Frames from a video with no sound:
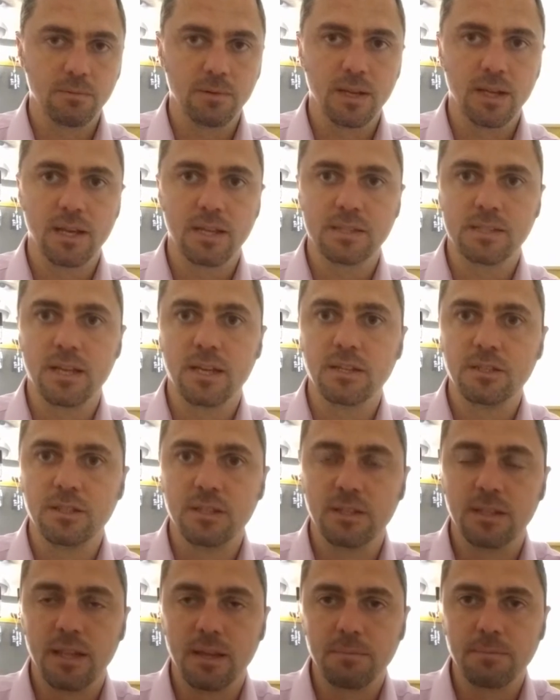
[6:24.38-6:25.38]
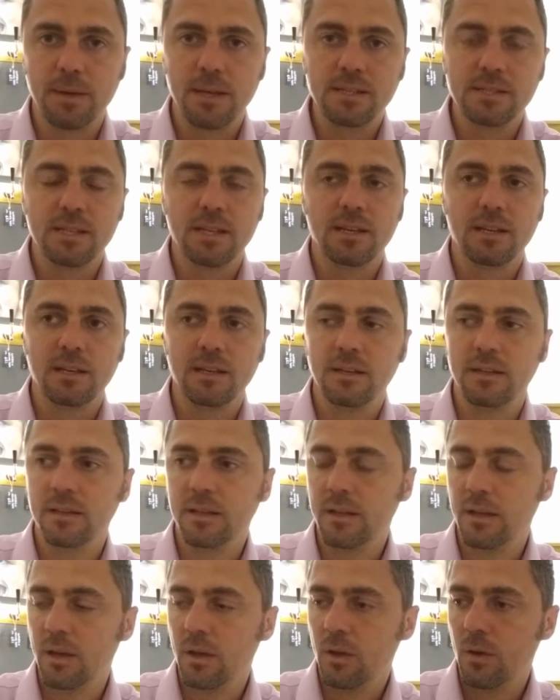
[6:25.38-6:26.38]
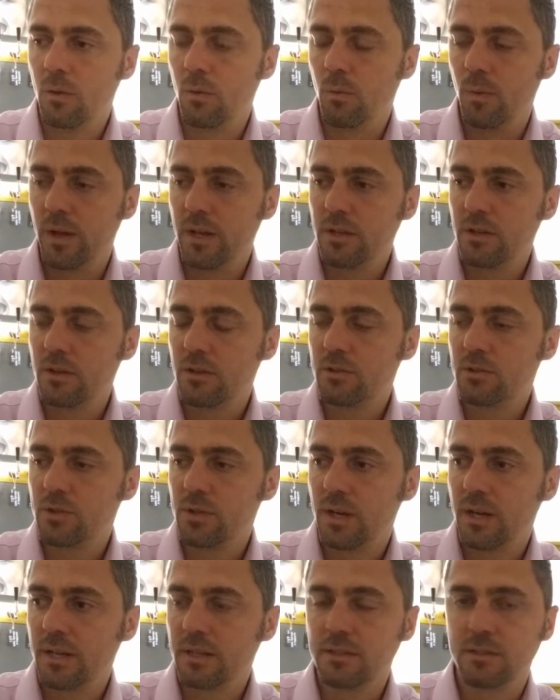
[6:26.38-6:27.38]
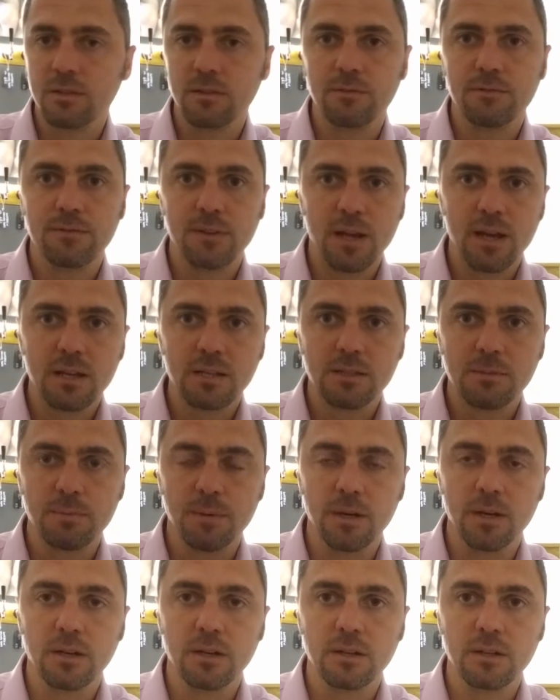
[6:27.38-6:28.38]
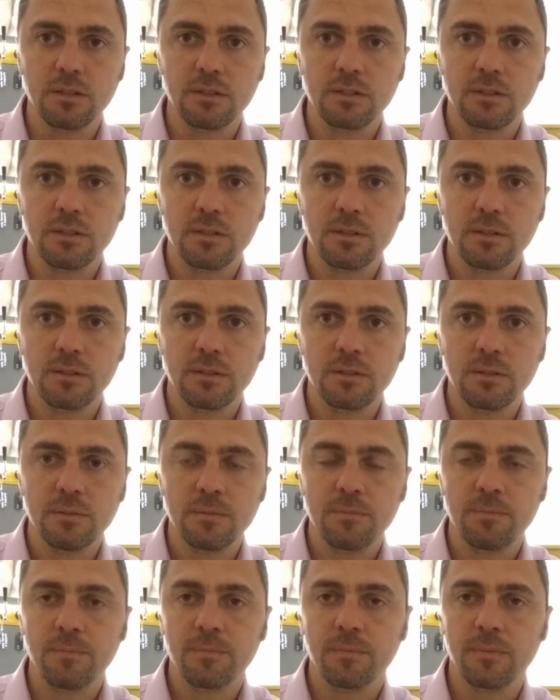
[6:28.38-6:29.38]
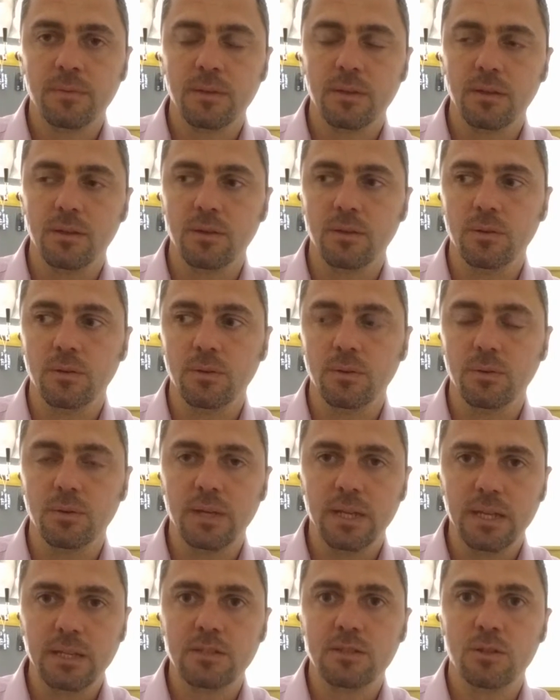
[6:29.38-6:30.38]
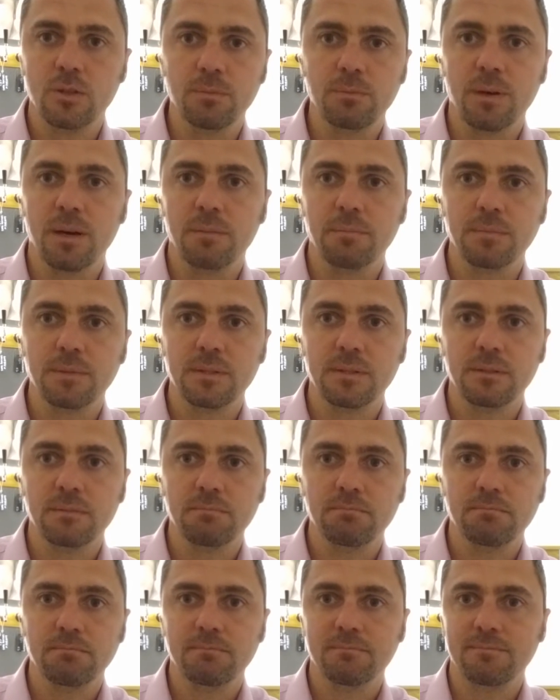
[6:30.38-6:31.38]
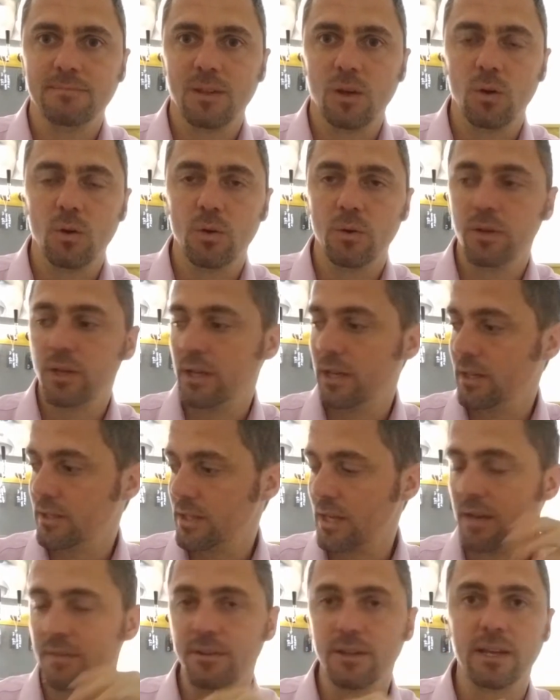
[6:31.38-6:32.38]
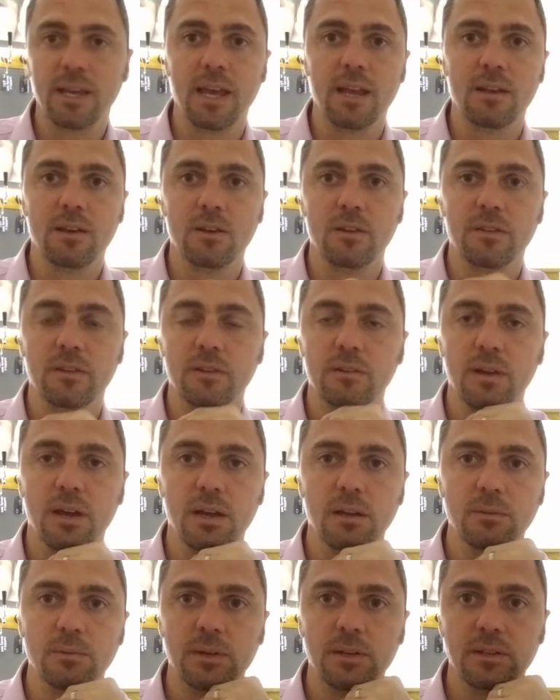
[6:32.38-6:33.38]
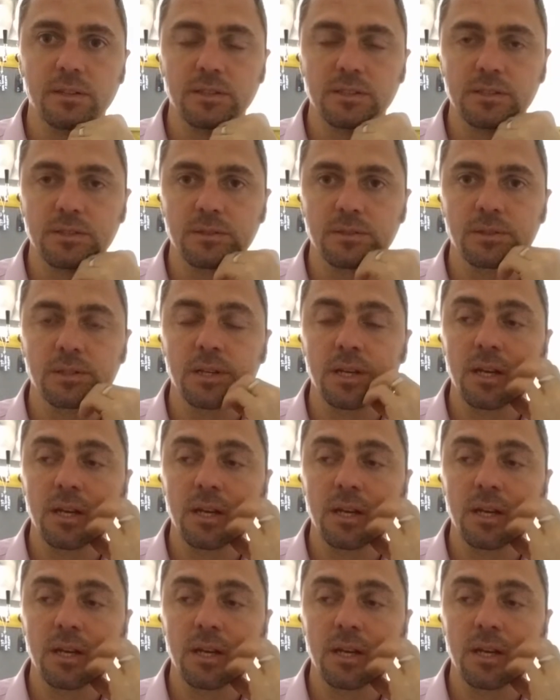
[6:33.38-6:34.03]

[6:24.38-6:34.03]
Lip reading: realization that basically when you're trying to fly sparge, you need 2 pumps, or you need to have your kettle on the ground, one of the two,